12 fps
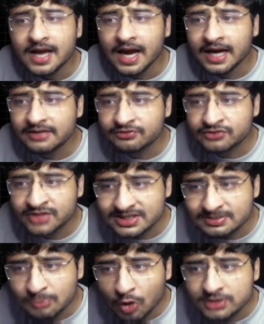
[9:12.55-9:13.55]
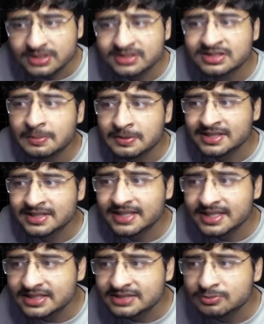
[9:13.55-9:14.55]
And if this box is
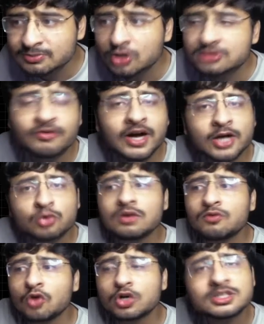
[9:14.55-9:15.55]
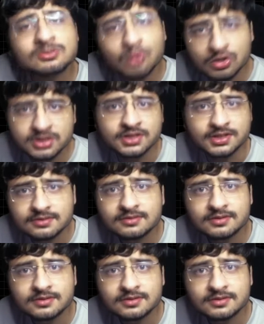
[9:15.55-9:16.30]
representing this box, why do I want this box here?